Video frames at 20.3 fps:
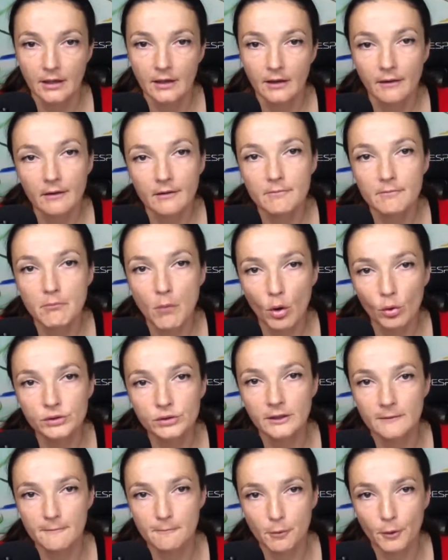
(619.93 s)
And
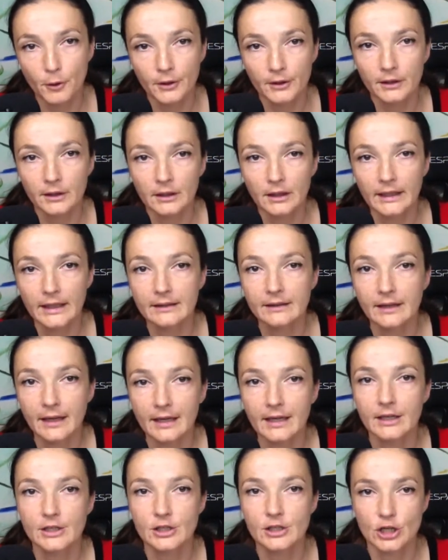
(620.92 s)
most importantly, they
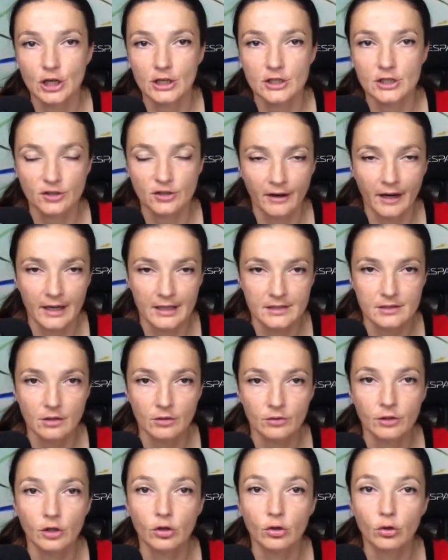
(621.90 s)
can change fast
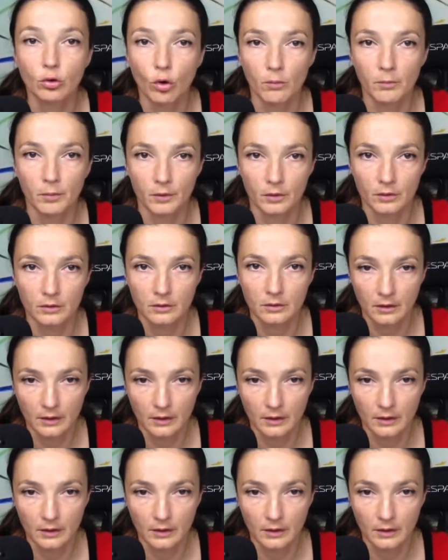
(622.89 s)
on a global